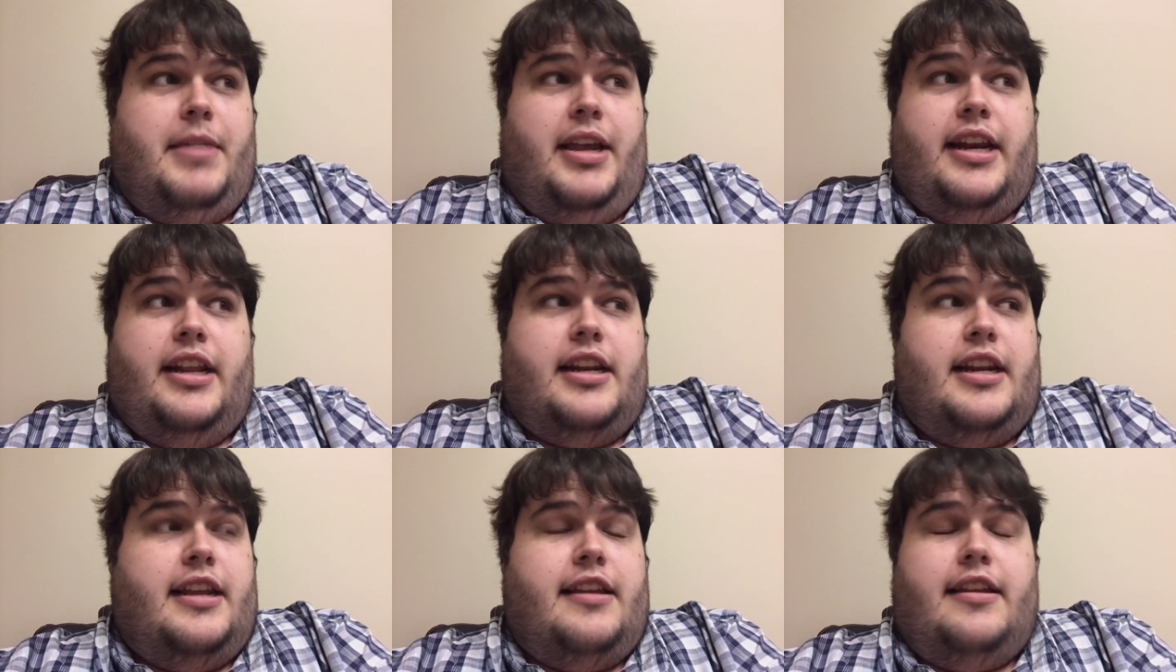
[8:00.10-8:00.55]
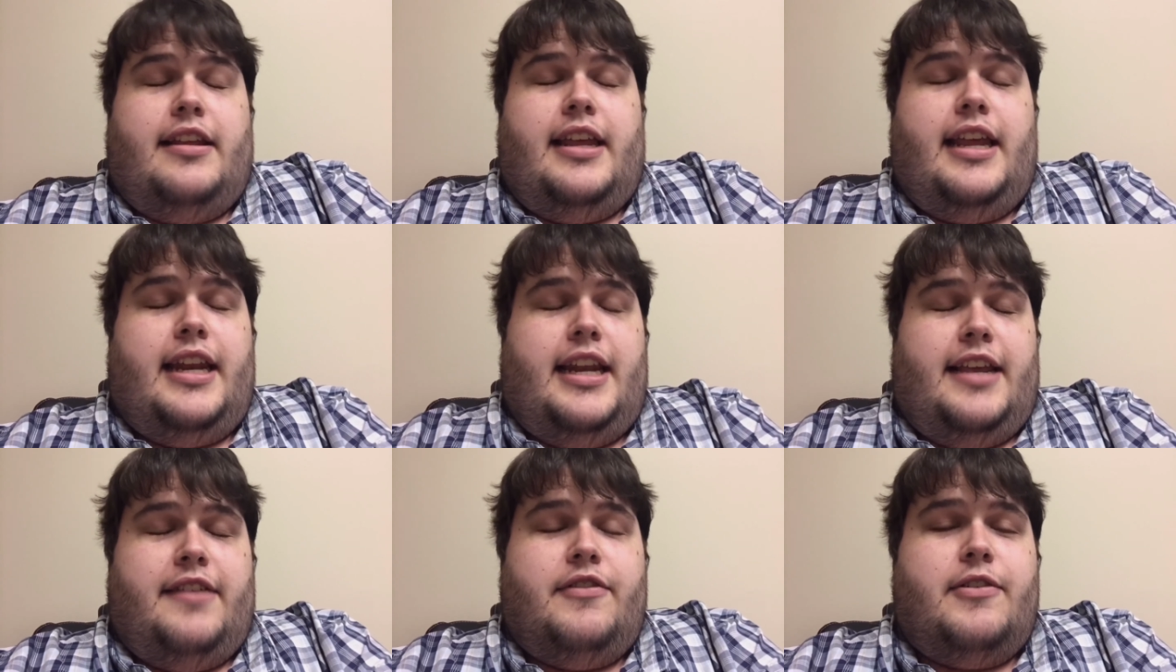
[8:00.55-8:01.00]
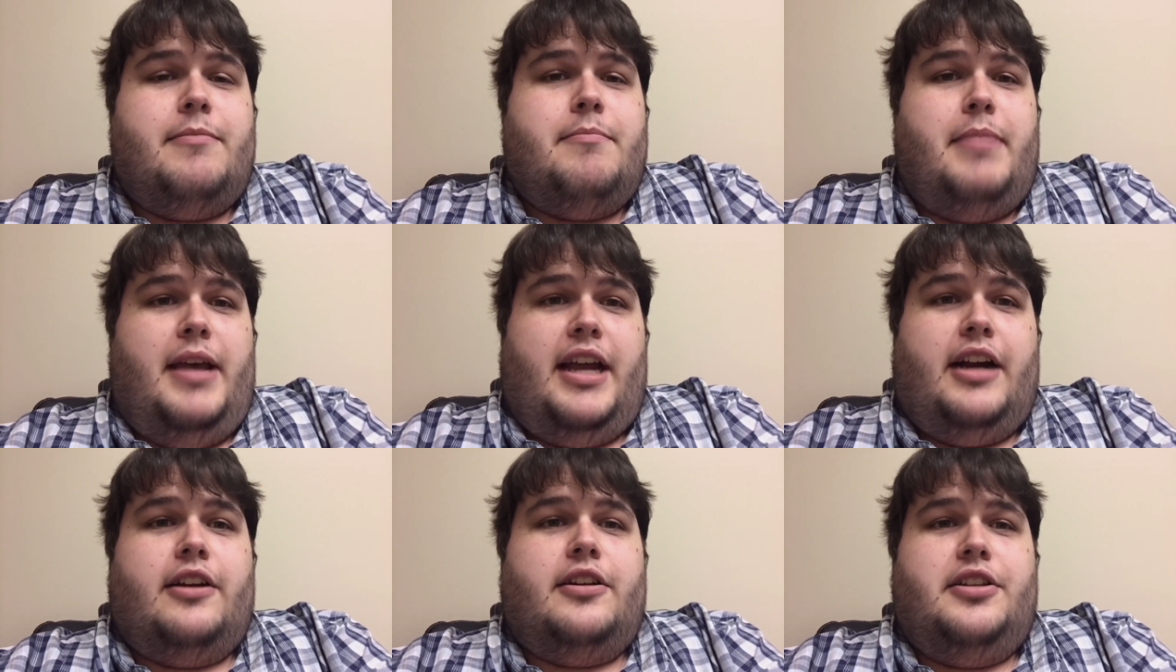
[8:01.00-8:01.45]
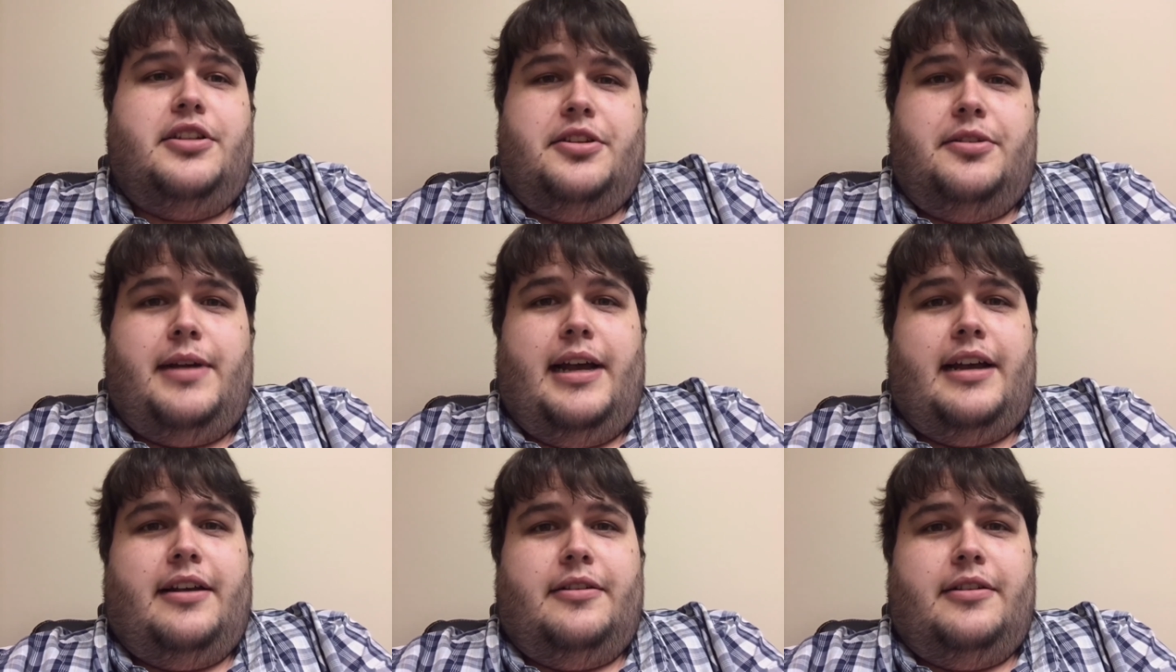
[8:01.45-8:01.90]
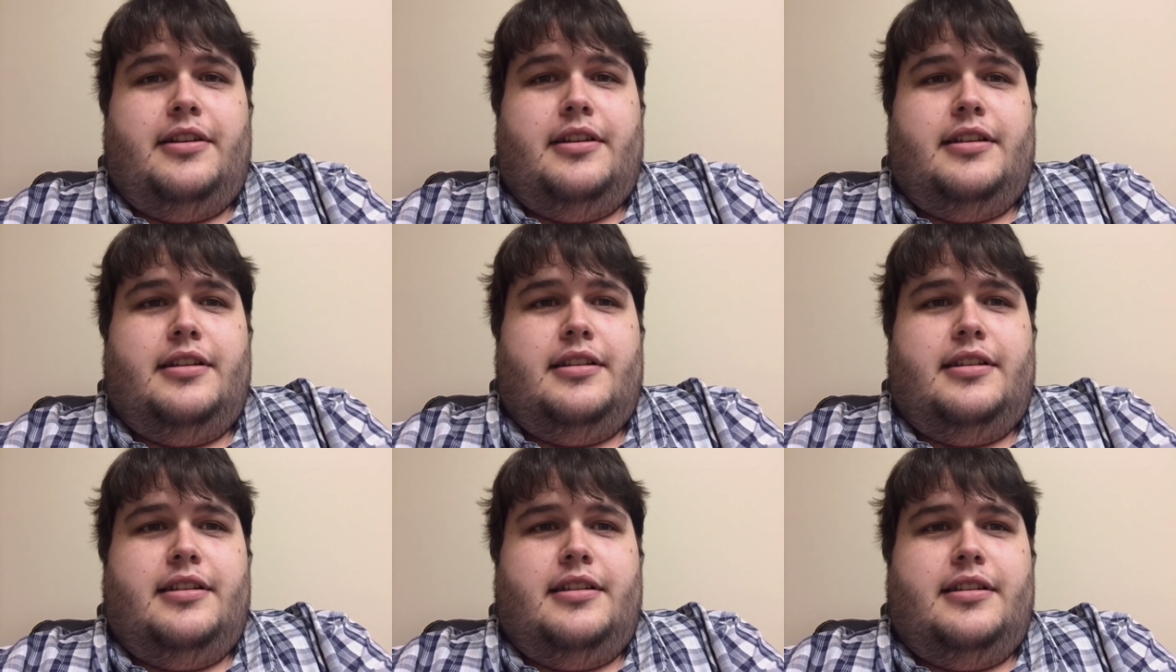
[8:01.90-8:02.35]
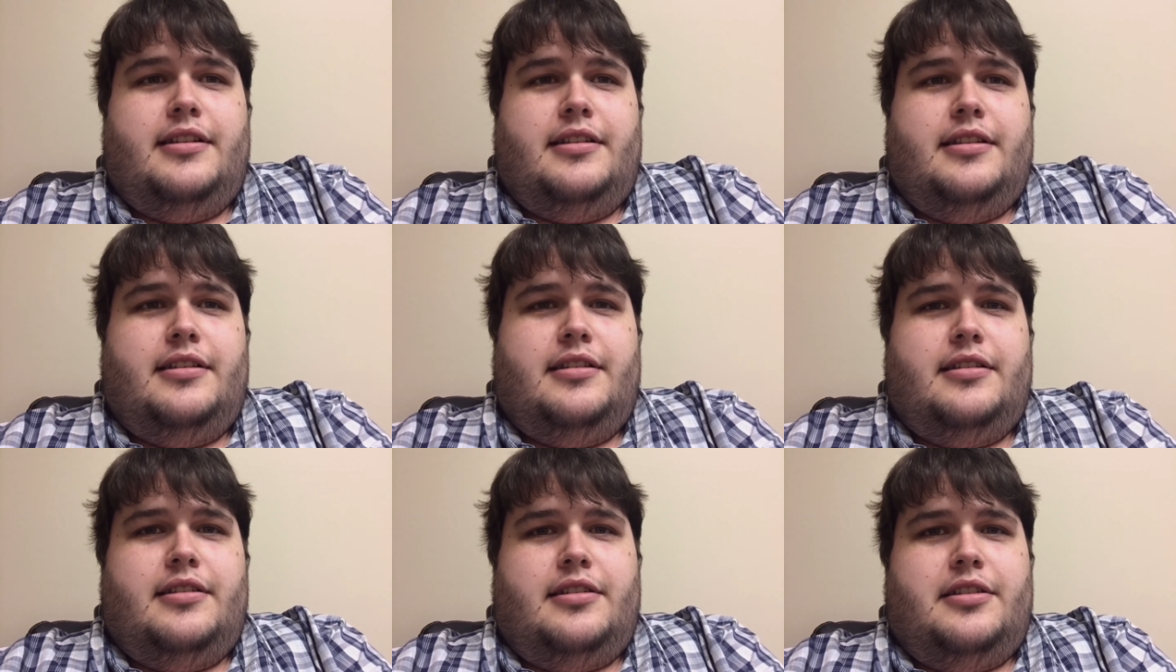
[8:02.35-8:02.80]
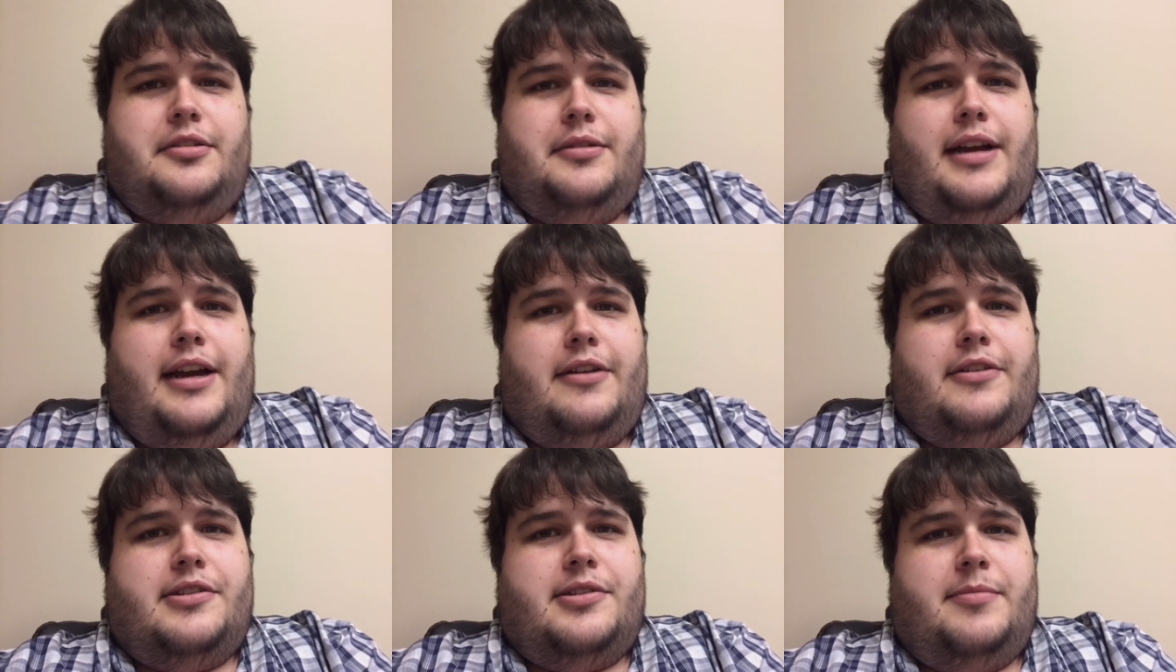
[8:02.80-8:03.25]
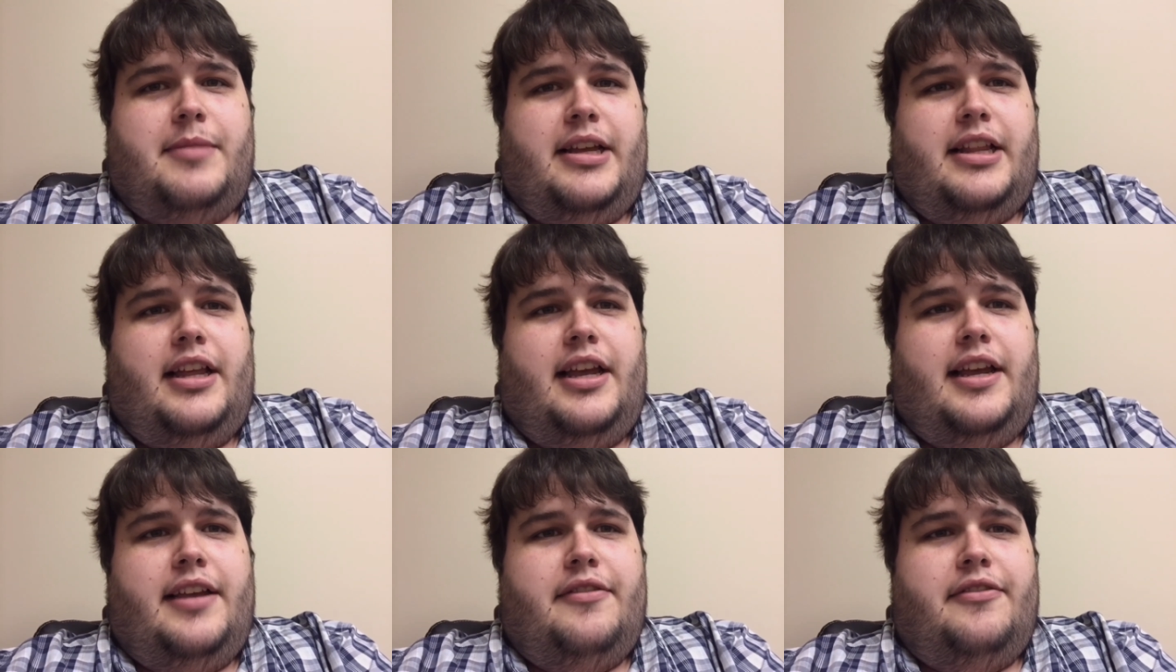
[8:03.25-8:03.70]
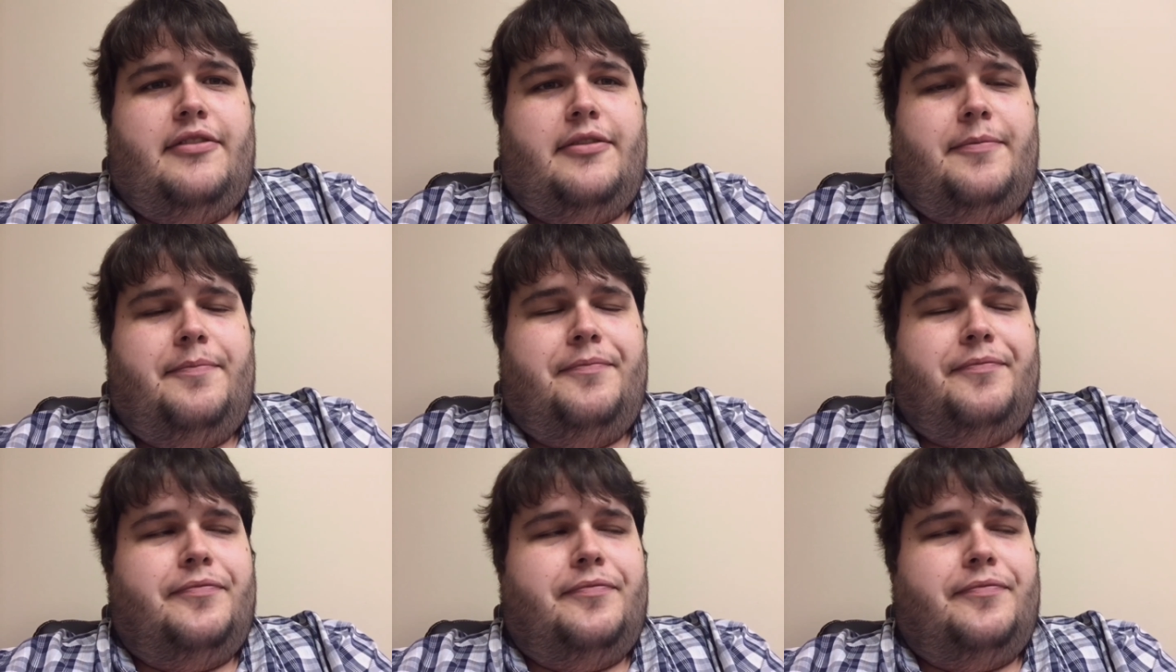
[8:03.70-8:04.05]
made it an even better 2 hours of my life.